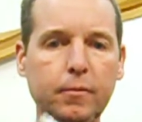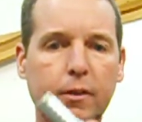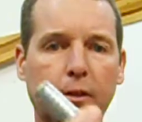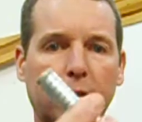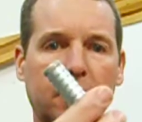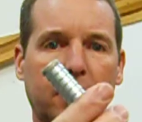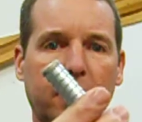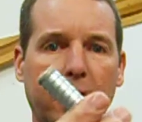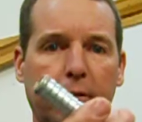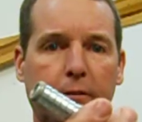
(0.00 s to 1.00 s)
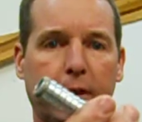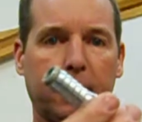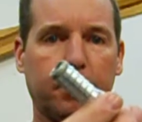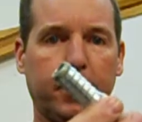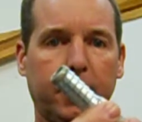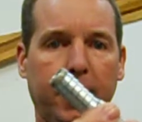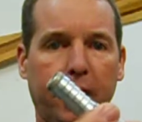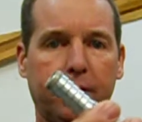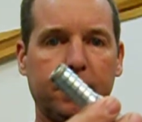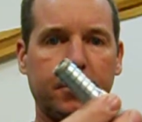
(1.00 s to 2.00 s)
You'll have like a big
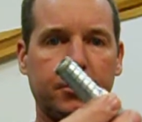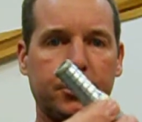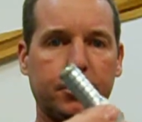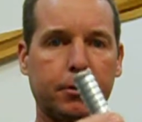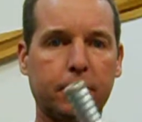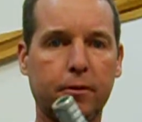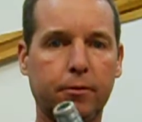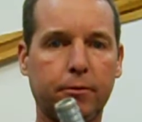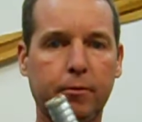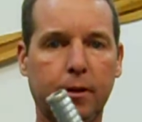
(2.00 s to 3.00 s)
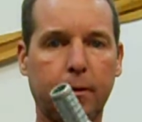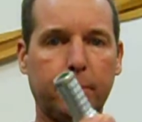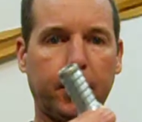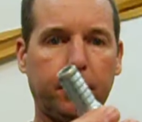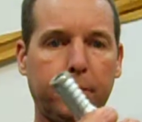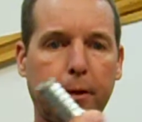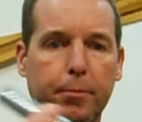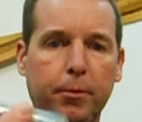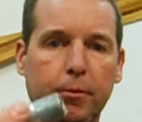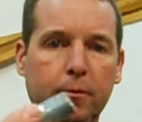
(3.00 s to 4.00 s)
1/2 inch barred
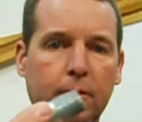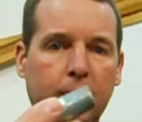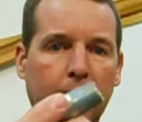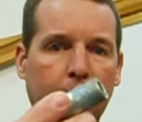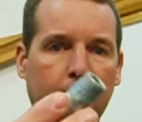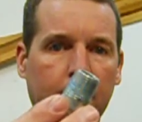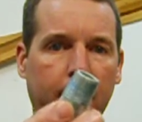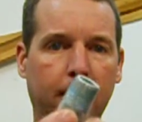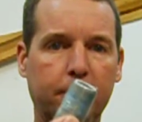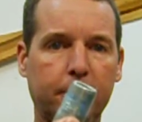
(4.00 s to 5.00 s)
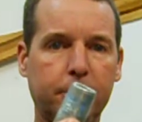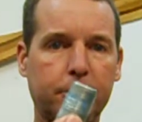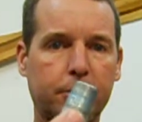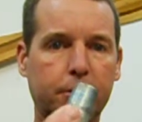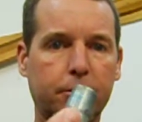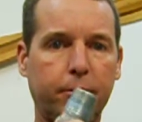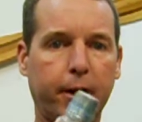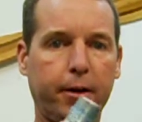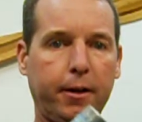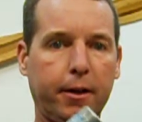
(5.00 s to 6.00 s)
nipple, 1/2 inch
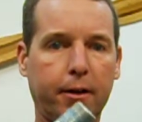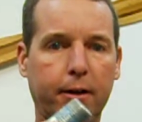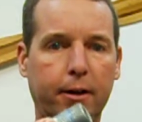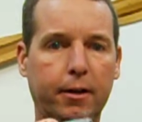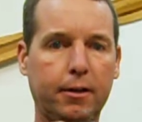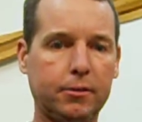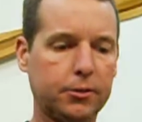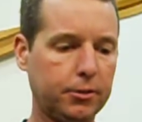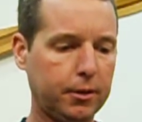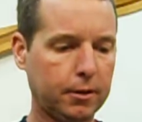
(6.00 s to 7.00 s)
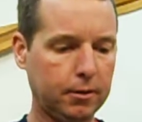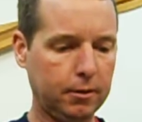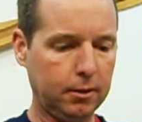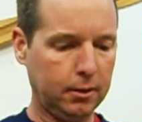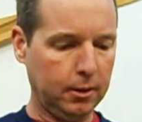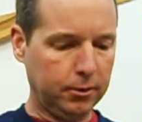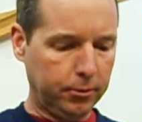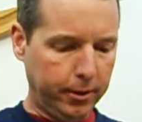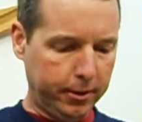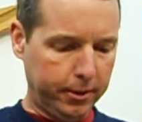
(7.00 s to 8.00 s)
threaded end on it, so you can
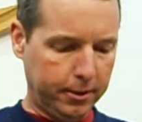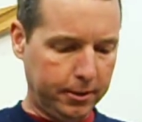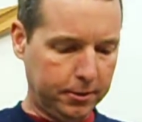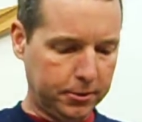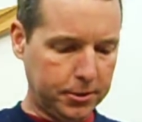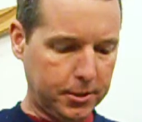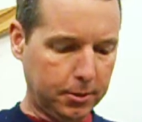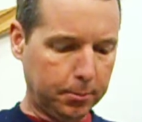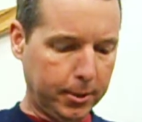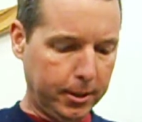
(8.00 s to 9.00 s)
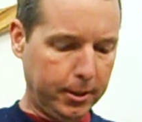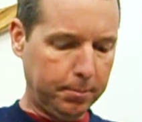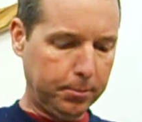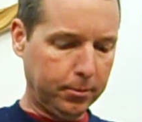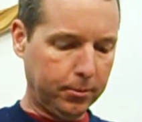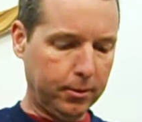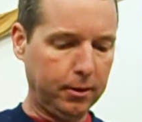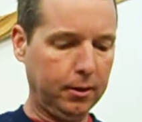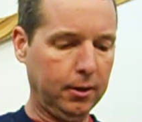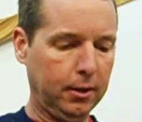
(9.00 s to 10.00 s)
thread it into either steel pipe or
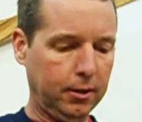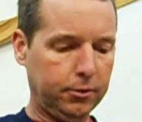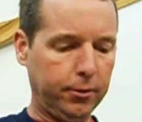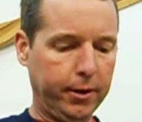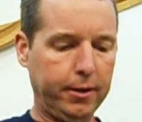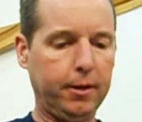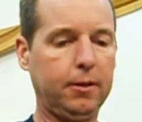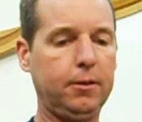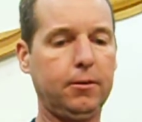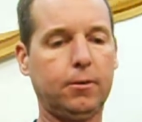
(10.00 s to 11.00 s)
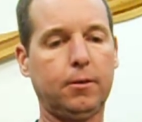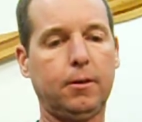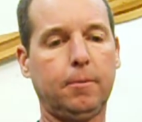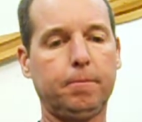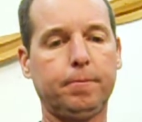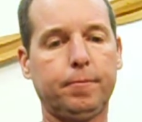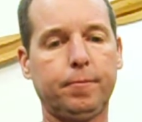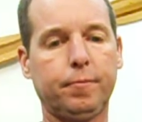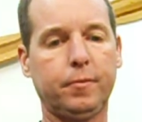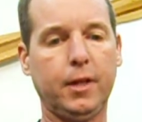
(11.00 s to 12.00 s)
thread it into your
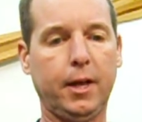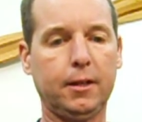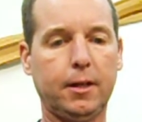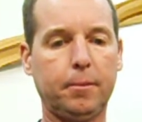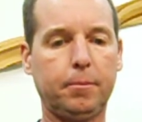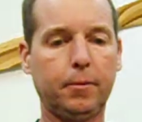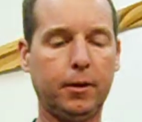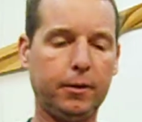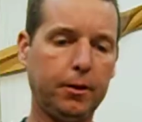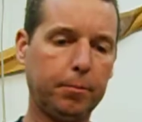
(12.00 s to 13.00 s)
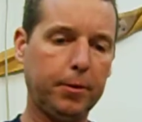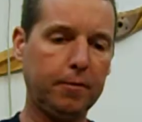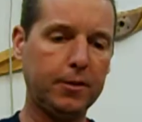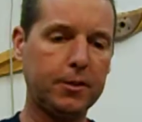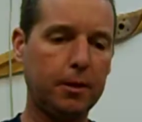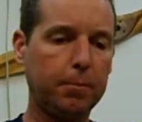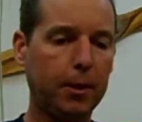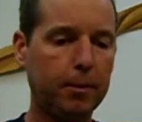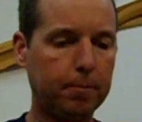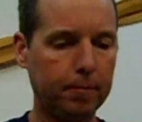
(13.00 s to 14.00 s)
nylon or your PVC
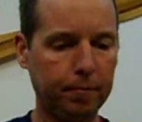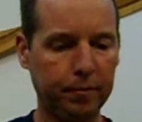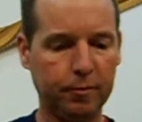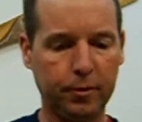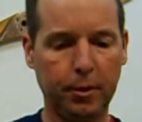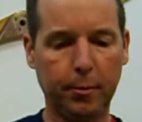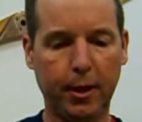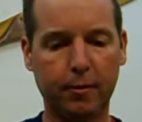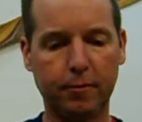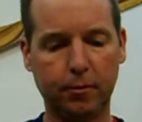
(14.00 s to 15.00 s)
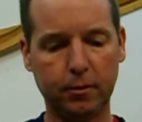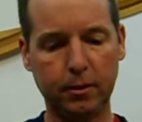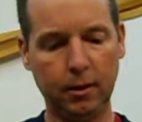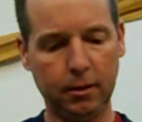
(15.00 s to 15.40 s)
pipe for your manifold.